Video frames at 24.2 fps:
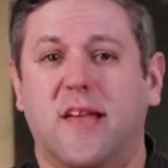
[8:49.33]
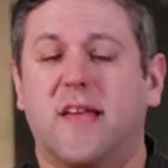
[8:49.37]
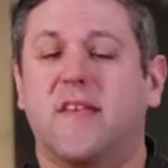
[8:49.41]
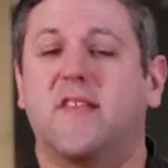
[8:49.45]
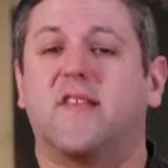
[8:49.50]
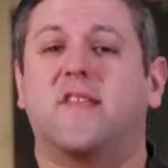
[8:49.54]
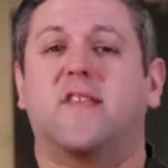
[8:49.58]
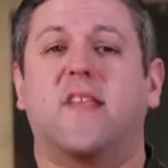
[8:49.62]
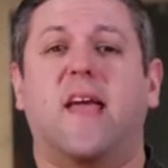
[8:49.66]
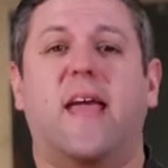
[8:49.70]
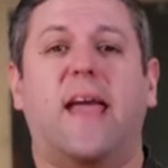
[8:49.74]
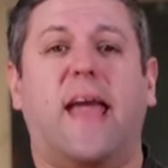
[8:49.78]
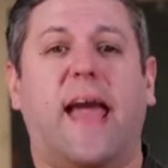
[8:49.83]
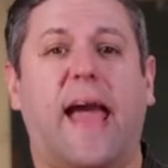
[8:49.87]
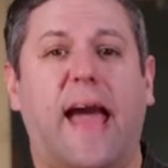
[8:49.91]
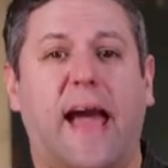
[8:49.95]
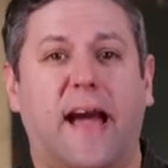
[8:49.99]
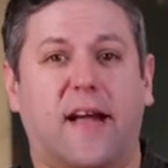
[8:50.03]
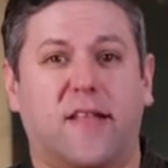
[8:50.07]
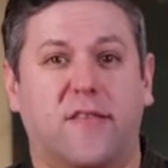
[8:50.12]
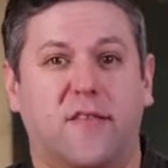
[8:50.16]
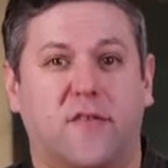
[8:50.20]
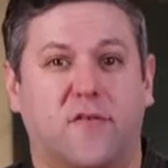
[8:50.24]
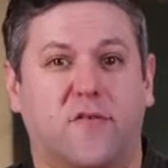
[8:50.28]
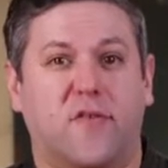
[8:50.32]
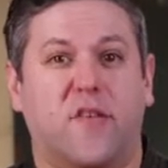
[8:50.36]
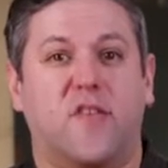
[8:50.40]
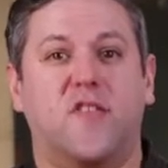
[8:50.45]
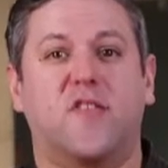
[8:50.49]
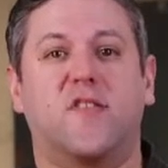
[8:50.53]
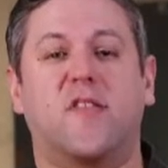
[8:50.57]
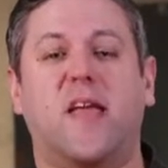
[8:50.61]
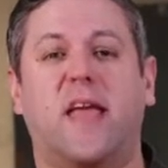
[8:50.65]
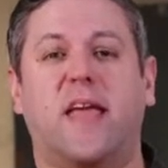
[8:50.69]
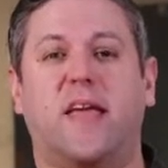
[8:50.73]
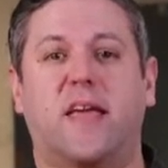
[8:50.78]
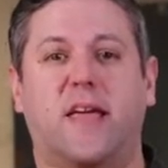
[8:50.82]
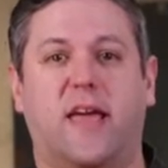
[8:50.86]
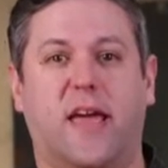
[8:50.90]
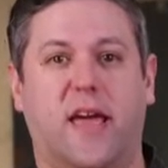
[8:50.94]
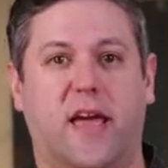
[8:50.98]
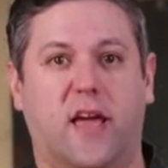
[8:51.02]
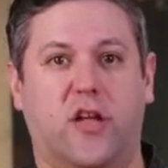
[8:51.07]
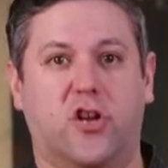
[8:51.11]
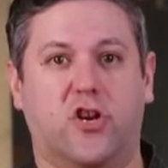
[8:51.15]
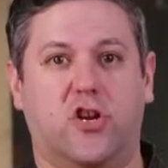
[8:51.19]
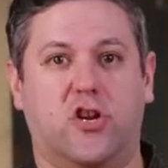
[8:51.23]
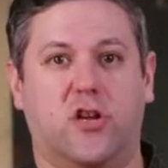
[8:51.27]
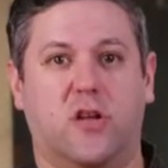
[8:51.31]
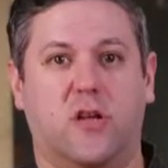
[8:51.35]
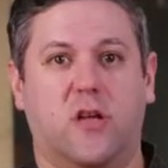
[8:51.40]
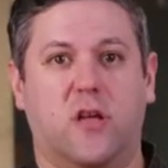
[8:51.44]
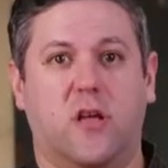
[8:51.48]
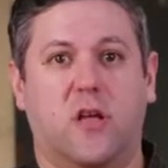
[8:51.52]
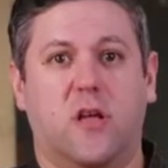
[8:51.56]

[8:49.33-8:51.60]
Stay active, stay engaged.